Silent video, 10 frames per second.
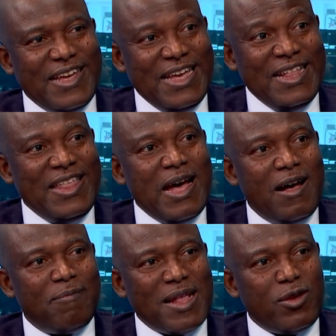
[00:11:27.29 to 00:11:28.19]
in
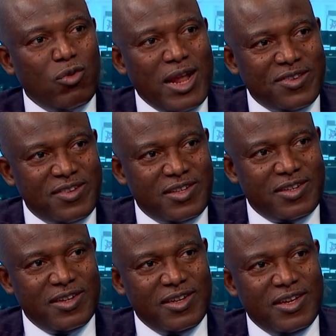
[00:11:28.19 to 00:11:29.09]
their particular state.